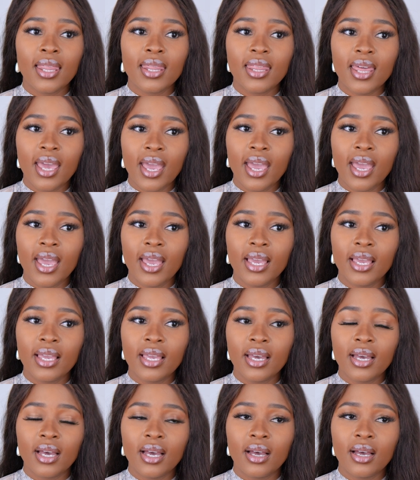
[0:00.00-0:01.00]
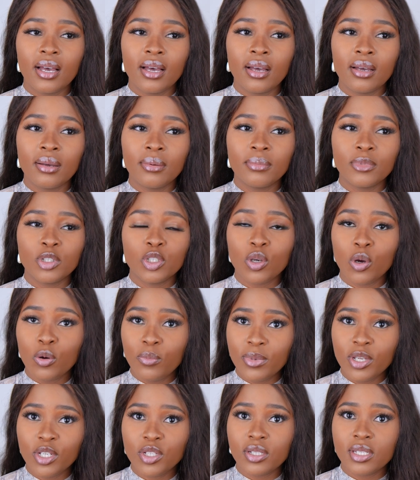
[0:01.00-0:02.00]
They um,
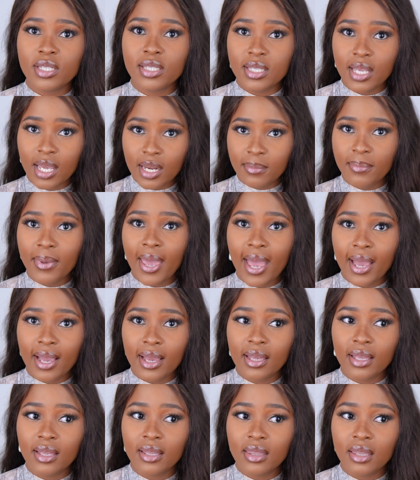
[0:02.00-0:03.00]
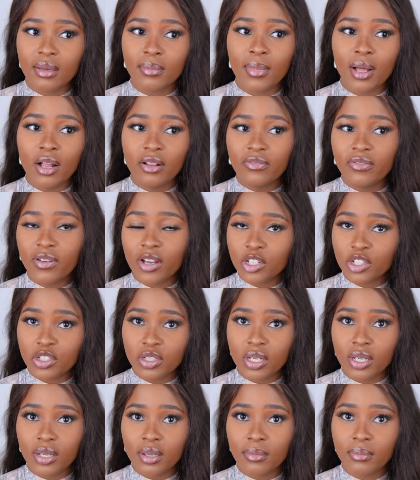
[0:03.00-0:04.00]
told me to send back the
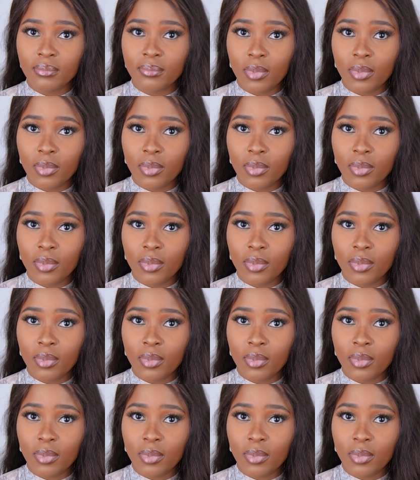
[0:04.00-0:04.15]
malfunctioning